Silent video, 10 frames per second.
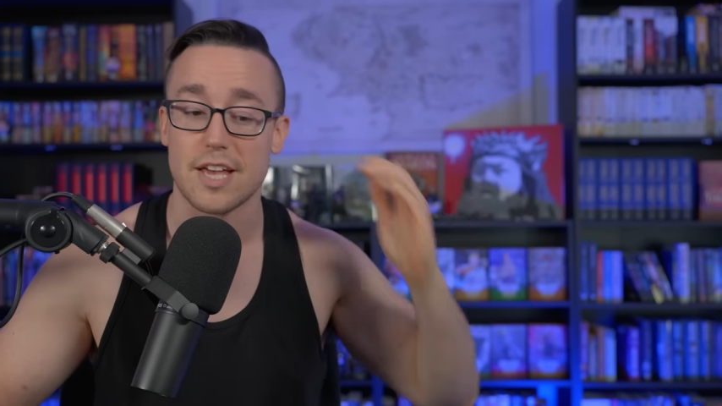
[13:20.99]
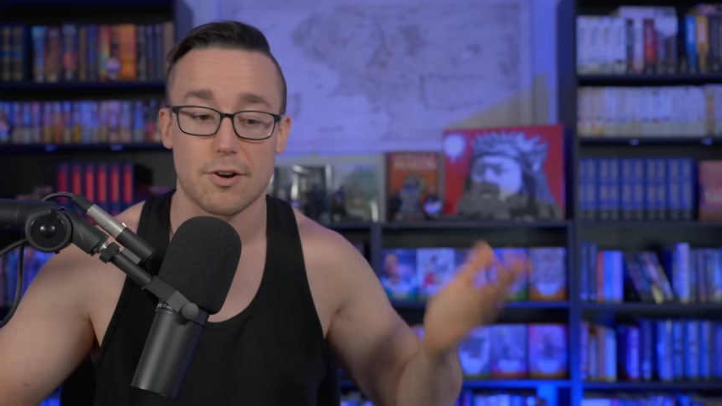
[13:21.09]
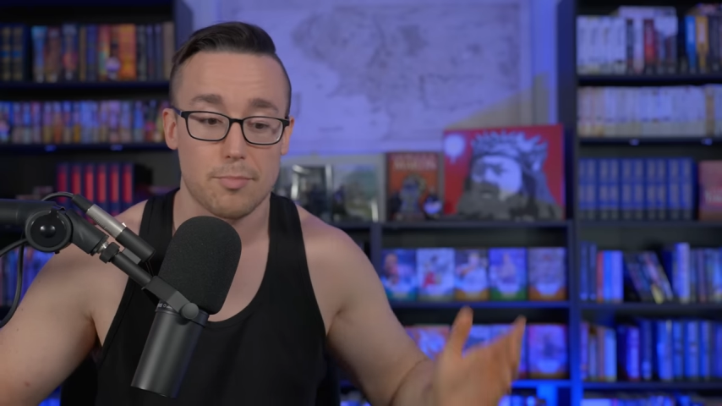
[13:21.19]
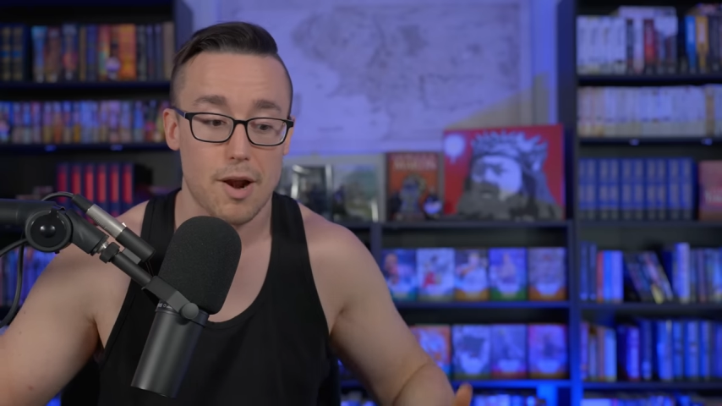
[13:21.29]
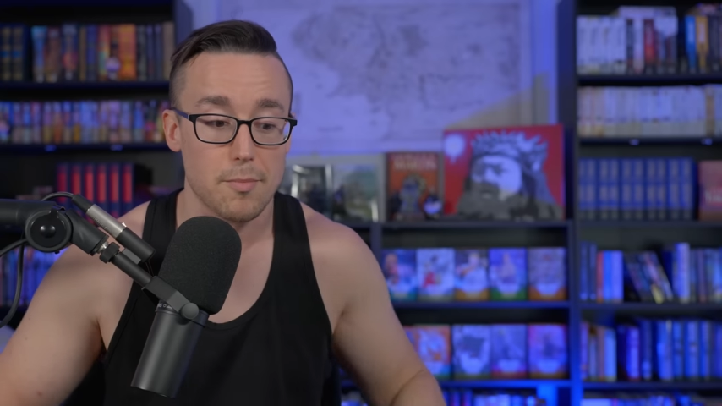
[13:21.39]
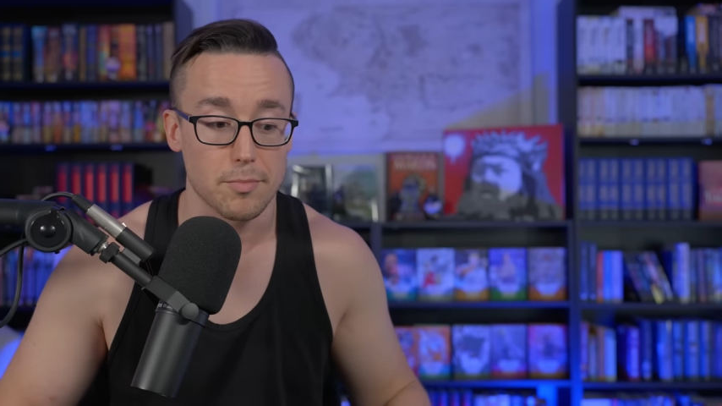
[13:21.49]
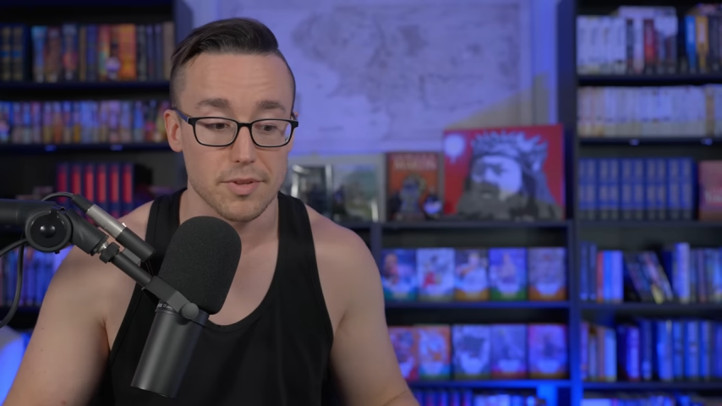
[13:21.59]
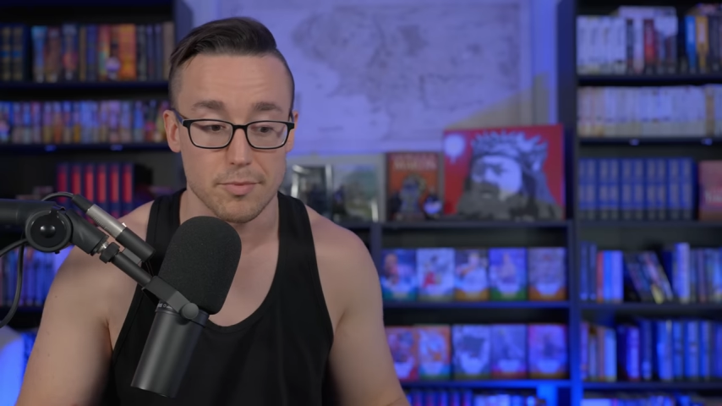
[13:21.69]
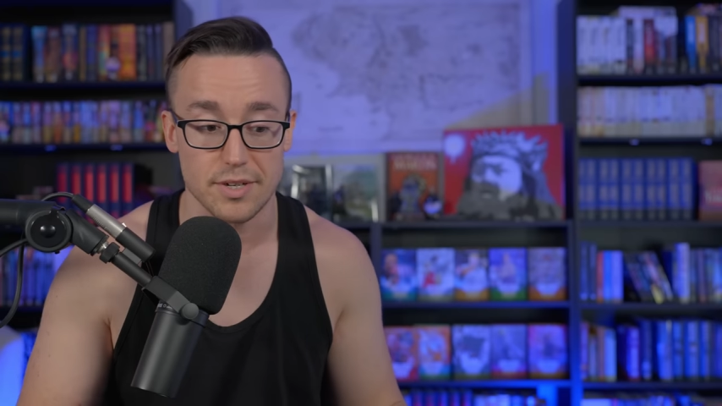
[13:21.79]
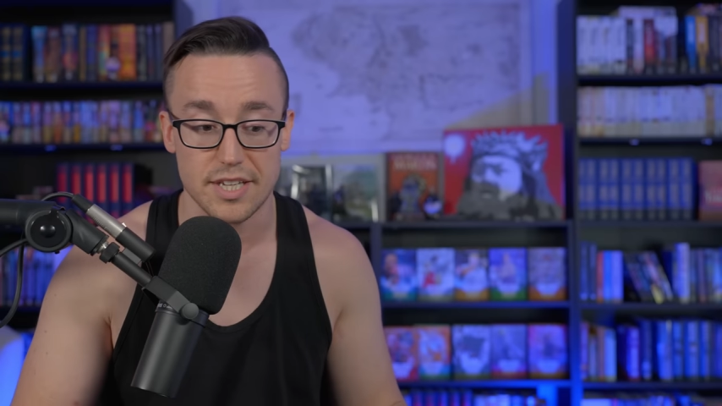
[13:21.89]
that are
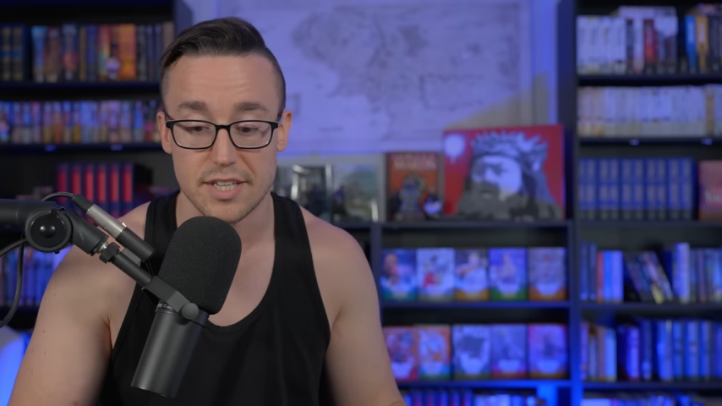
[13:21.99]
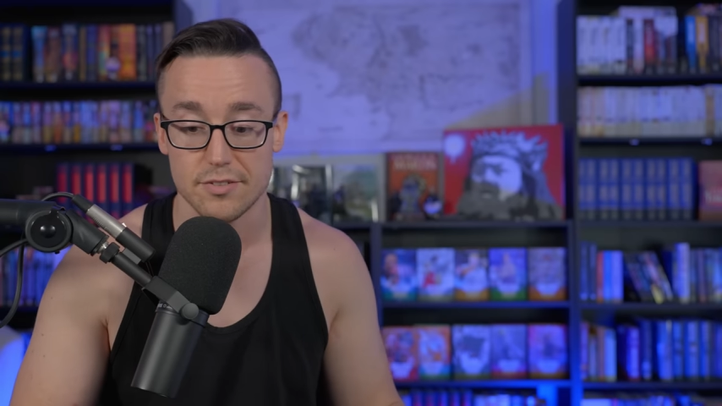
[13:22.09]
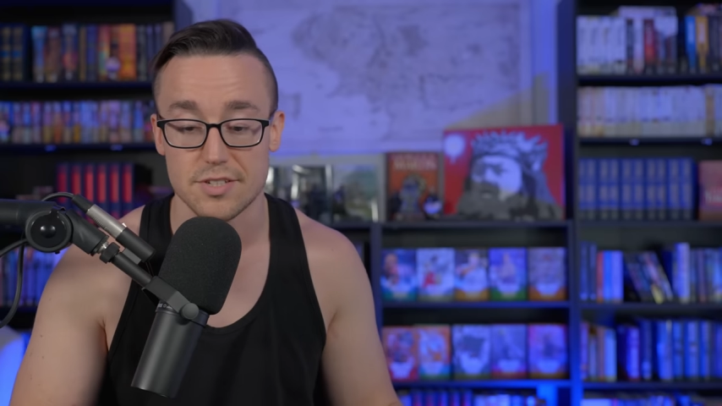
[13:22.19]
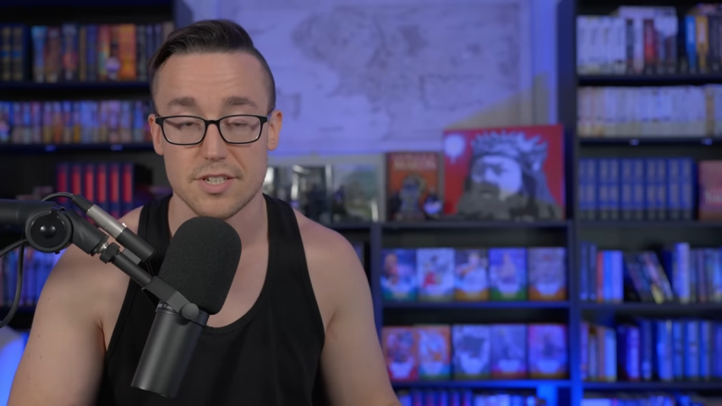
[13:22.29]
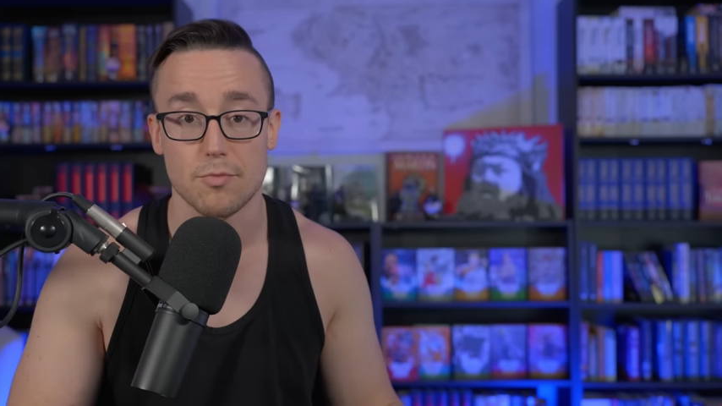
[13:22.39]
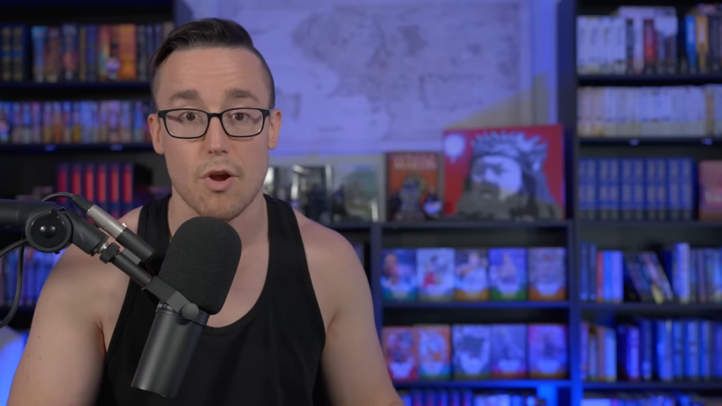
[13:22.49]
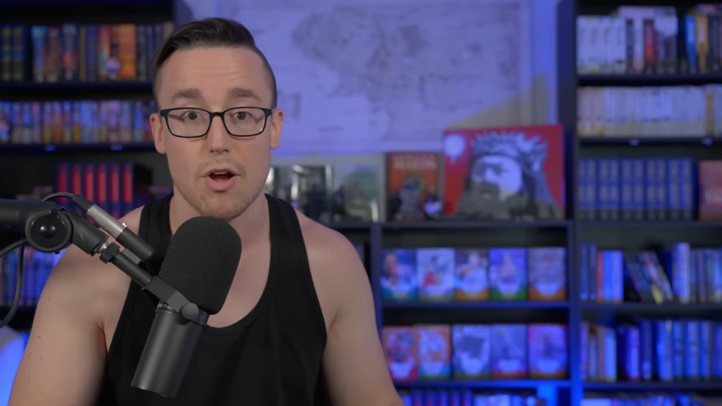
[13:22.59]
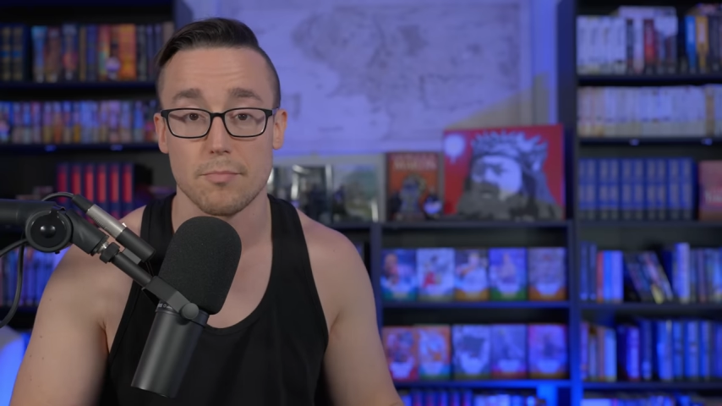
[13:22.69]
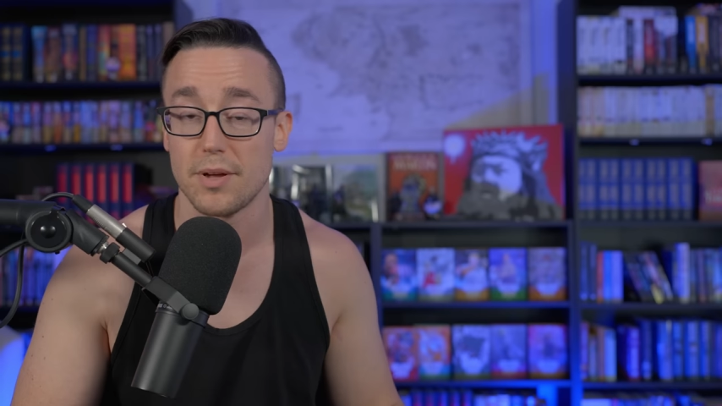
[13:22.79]
probably ridiculously wrong.